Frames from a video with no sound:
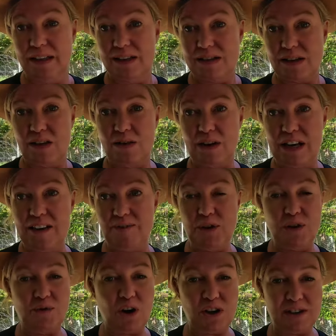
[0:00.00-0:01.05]
So if
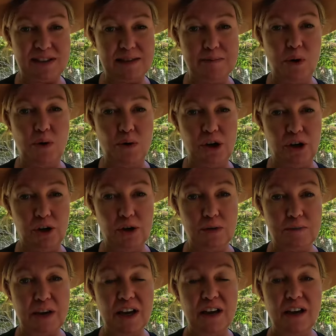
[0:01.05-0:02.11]
you've got a small coop,